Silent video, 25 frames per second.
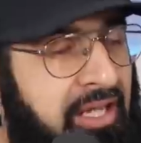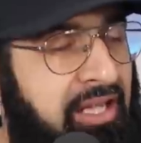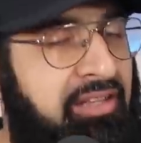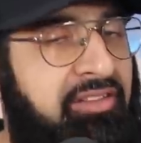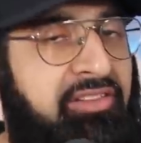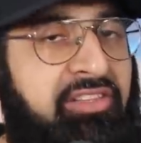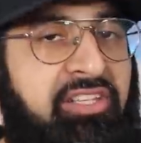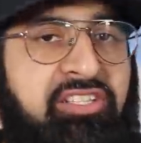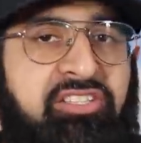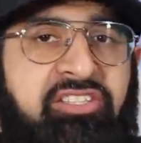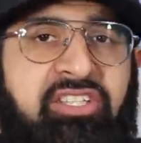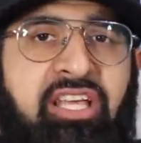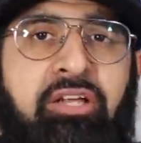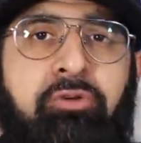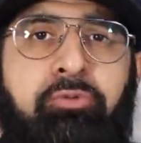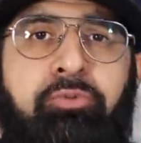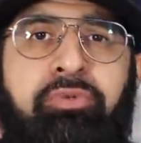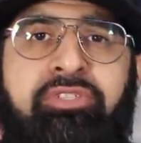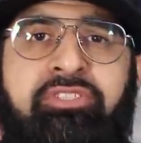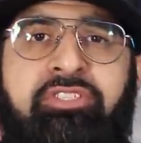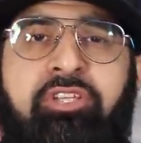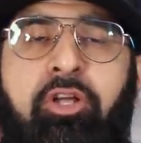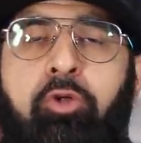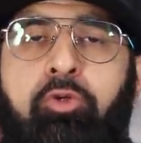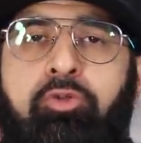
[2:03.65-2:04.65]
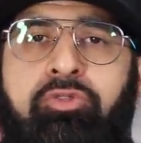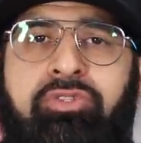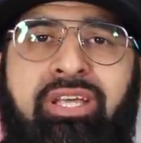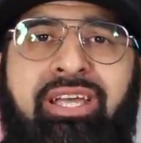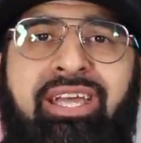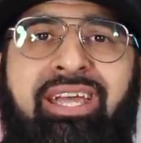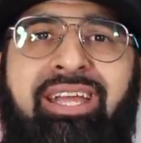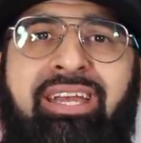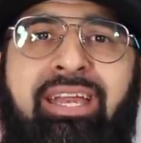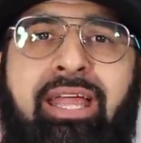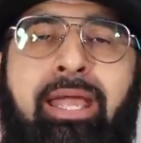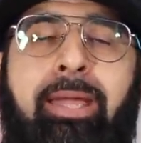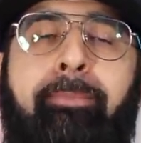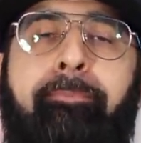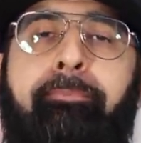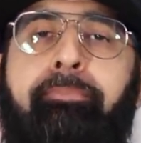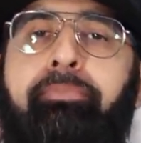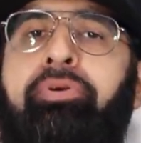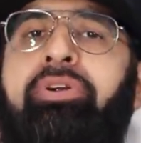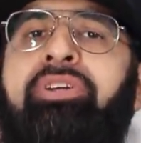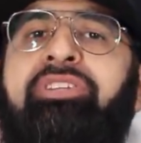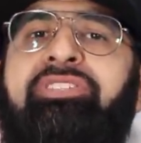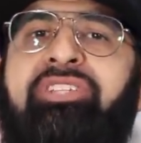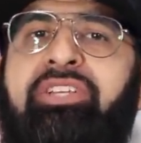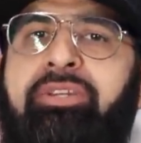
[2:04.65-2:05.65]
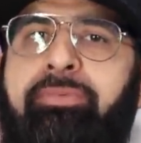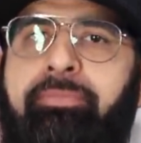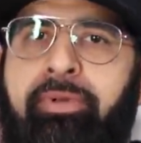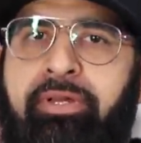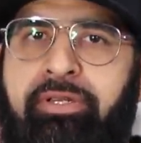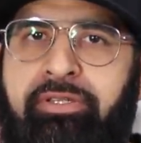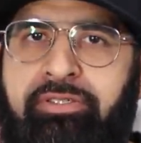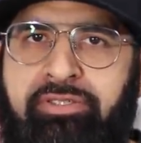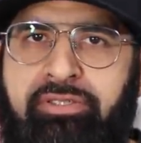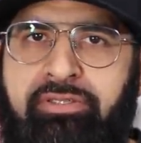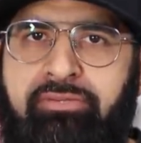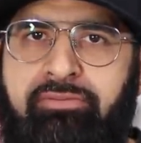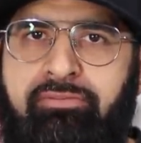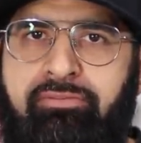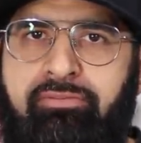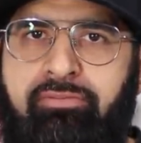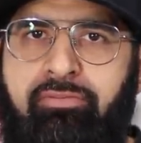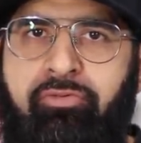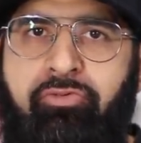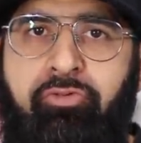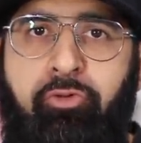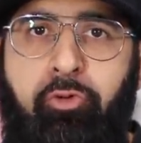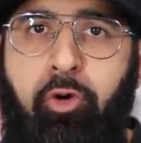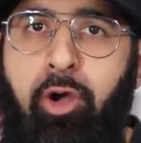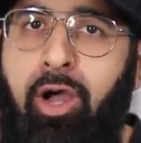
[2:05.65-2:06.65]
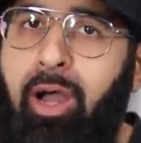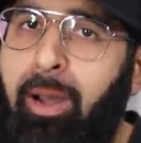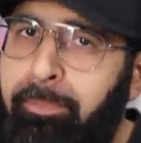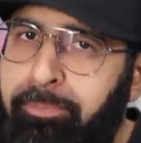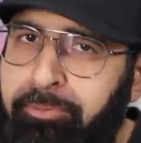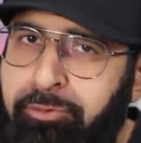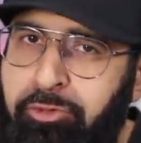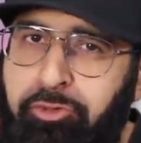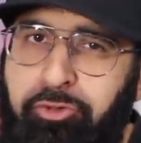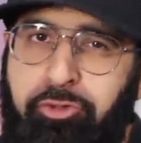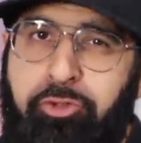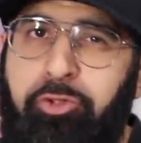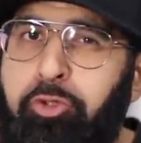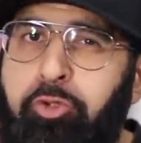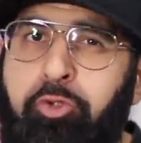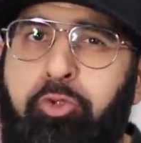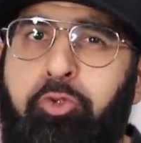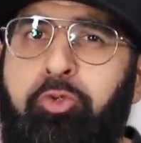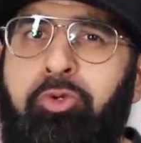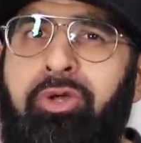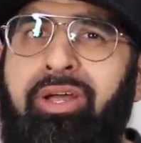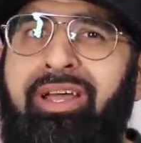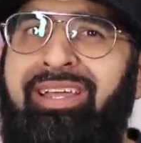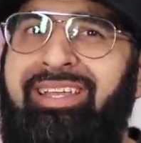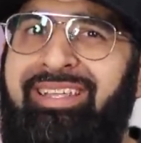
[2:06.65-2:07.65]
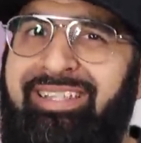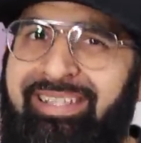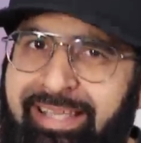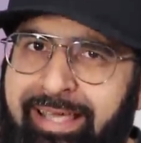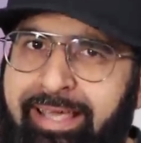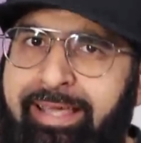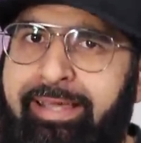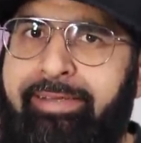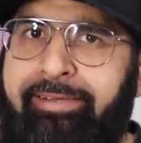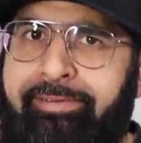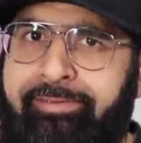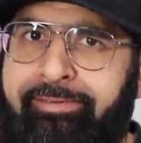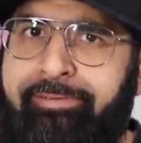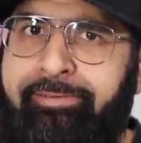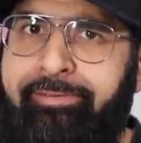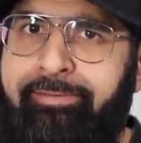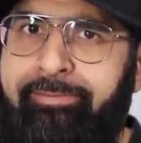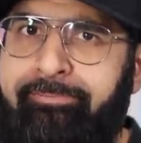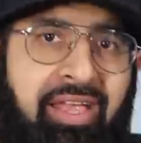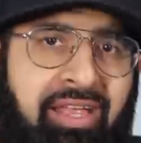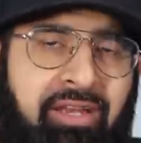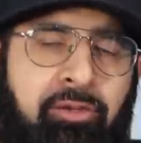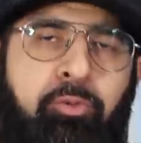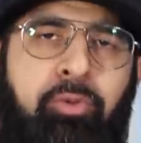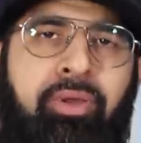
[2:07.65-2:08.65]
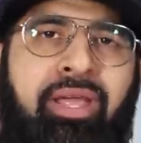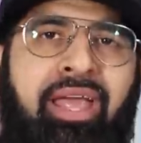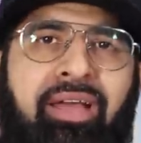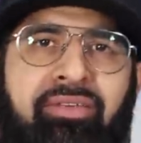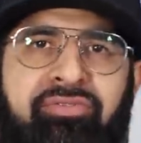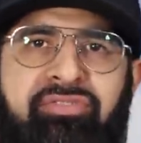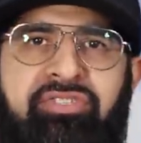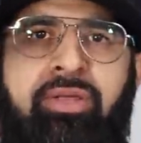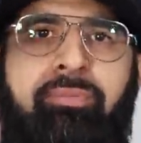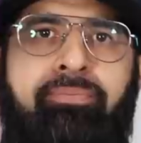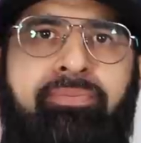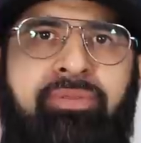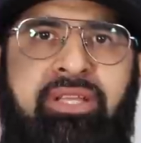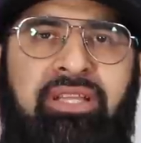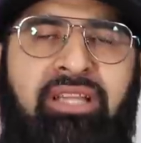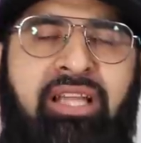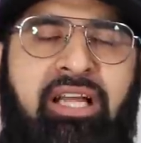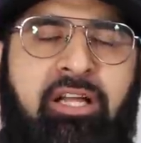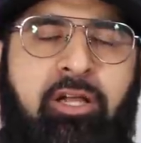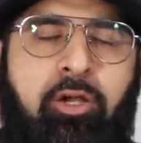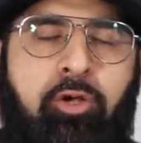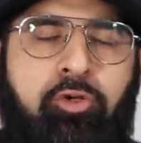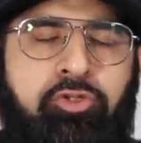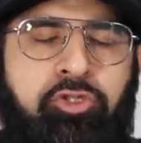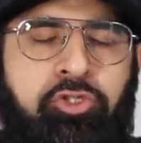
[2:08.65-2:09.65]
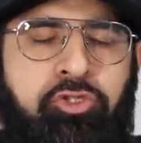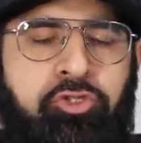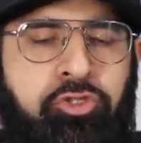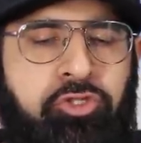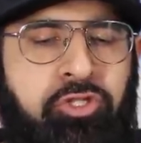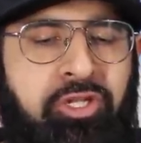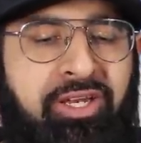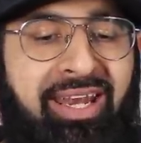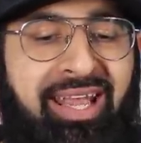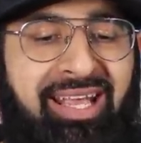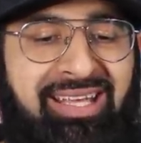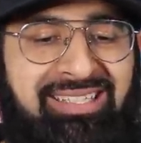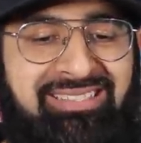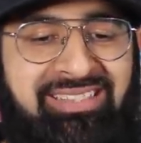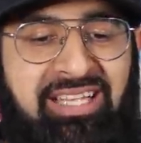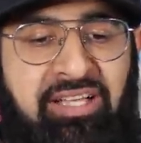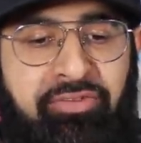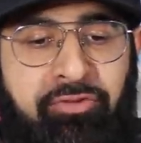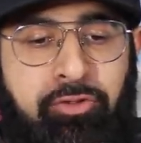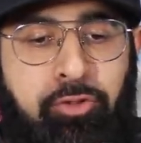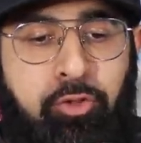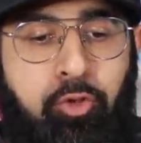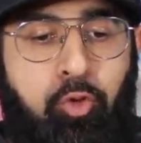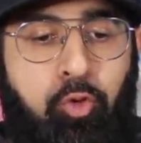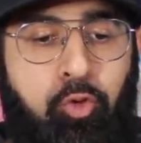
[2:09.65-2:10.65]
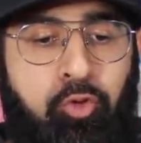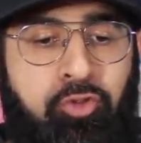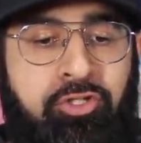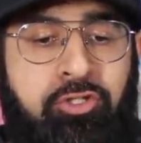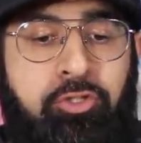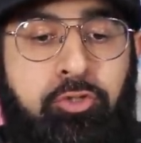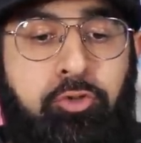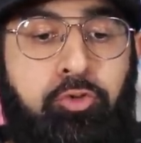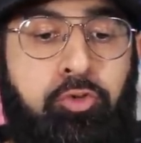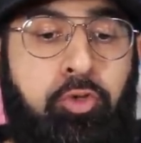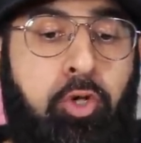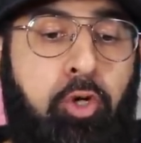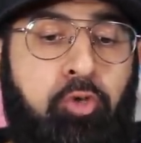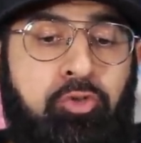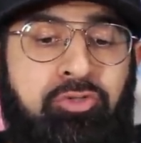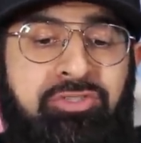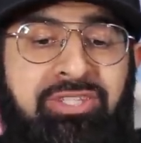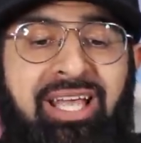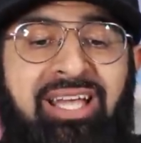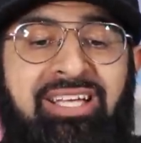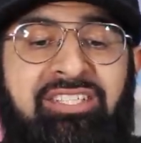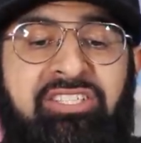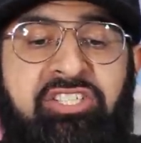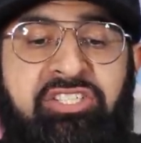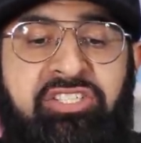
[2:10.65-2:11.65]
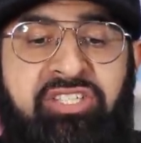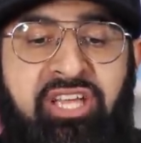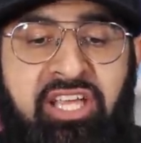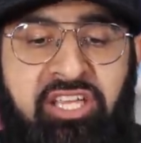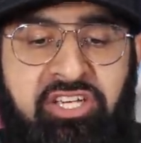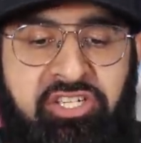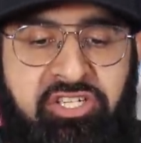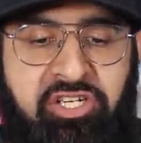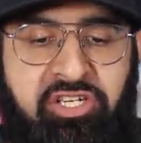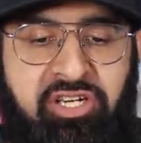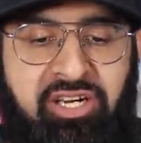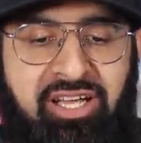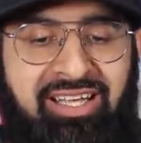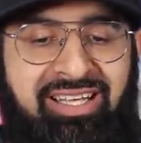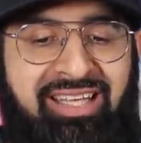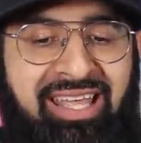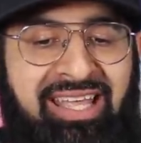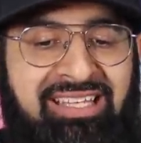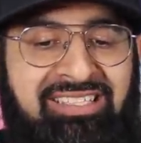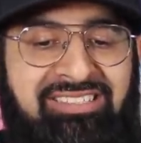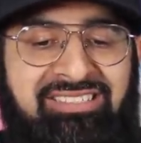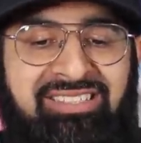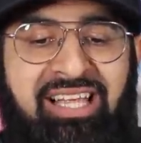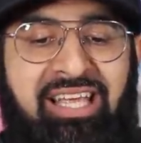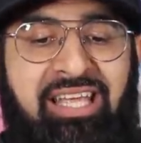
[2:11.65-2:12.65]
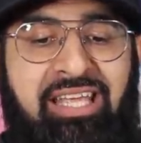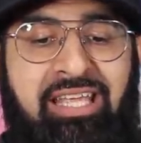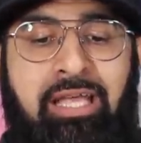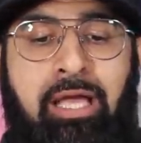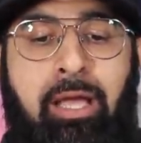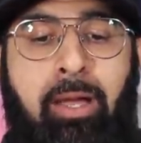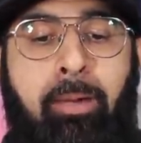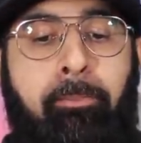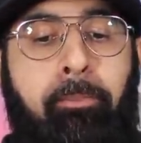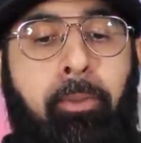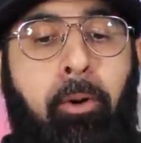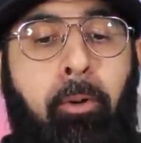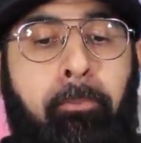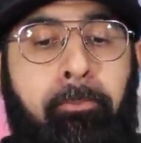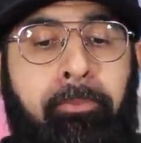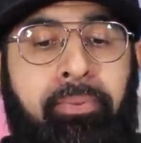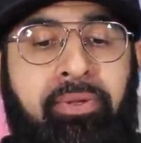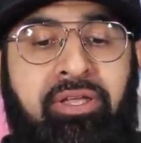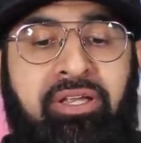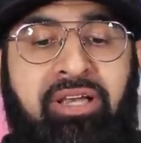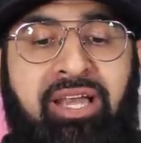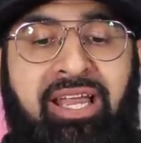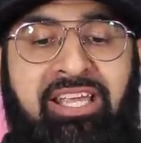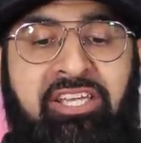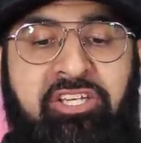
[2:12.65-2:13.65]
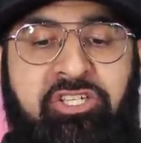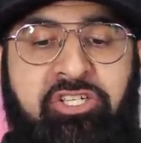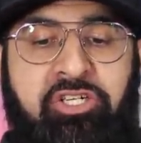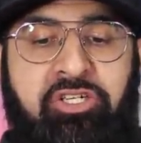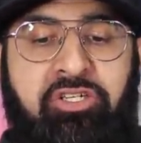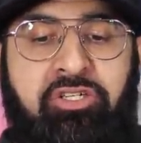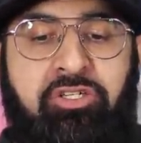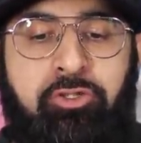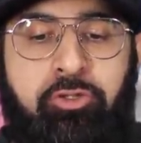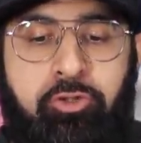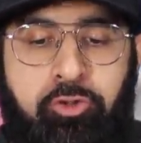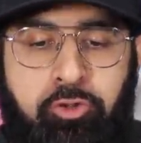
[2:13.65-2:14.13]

and this can result in imprisonment for up to two years. Then we have something that goes on to the next level called gross agitation against a population